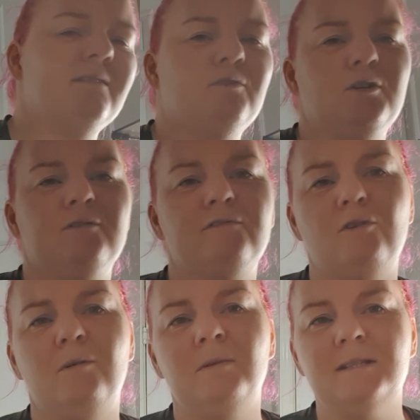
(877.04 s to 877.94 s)
only got
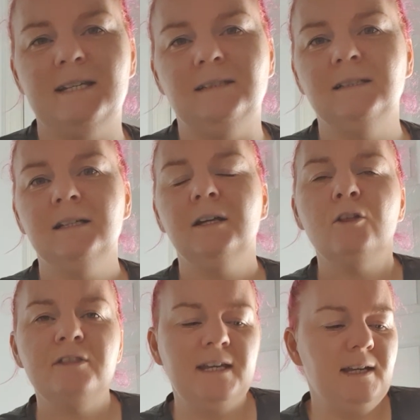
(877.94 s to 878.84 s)
4, but still,
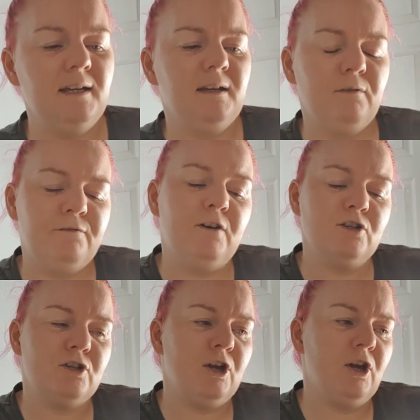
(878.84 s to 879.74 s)
the
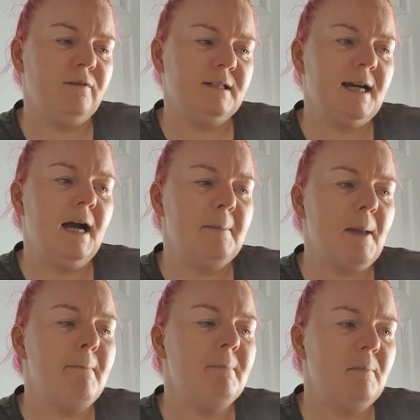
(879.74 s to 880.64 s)
foster carer type
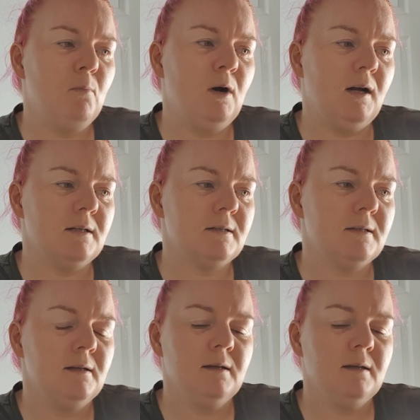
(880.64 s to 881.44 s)
memoirs.